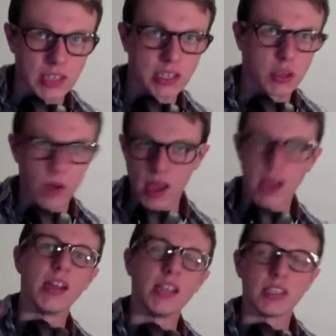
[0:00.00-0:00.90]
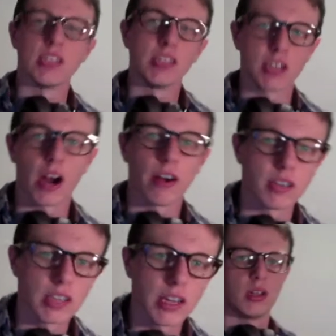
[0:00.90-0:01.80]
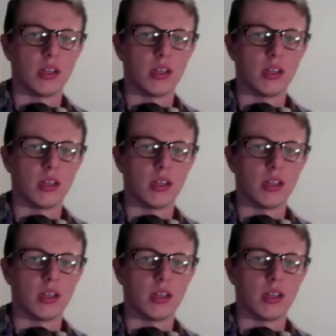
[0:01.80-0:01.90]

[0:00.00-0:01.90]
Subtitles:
to it in its entirety.